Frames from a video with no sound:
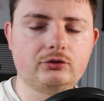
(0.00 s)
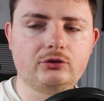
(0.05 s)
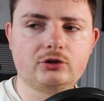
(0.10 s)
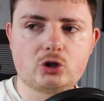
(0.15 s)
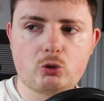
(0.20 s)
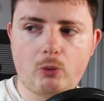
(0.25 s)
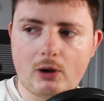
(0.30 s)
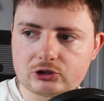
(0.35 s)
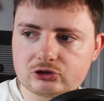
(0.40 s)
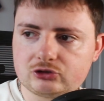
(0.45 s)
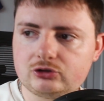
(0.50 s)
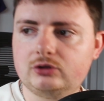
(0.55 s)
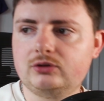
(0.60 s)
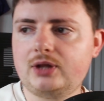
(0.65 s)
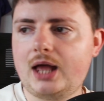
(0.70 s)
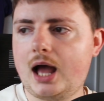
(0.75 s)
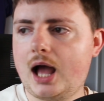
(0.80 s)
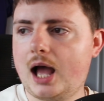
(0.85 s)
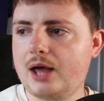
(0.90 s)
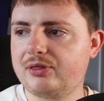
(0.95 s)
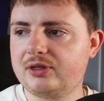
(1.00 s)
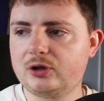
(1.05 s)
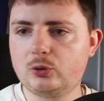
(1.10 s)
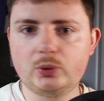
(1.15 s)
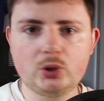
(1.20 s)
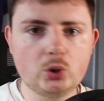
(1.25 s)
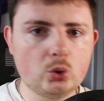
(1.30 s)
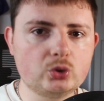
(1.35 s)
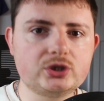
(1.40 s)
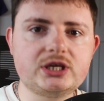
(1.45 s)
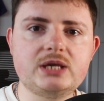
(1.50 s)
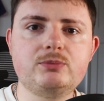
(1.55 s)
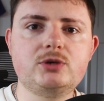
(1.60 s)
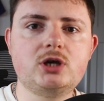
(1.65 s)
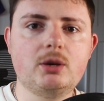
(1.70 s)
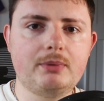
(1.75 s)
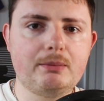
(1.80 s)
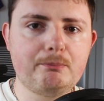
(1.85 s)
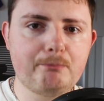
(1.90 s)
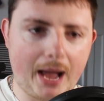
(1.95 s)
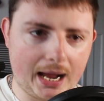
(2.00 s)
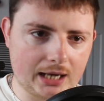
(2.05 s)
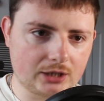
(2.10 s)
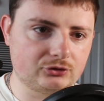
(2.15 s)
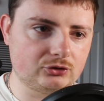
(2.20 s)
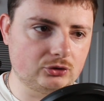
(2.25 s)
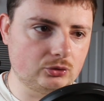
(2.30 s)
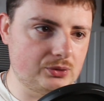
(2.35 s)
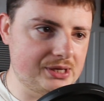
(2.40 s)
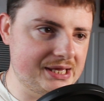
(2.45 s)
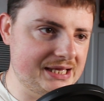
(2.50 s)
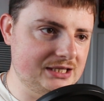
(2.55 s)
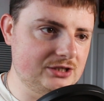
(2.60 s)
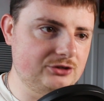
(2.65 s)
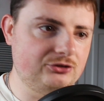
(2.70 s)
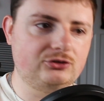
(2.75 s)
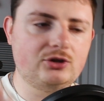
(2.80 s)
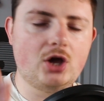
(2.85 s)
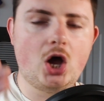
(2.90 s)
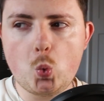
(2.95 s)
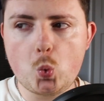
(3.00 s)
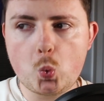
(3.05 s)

the question that I think we all keep coming back to is,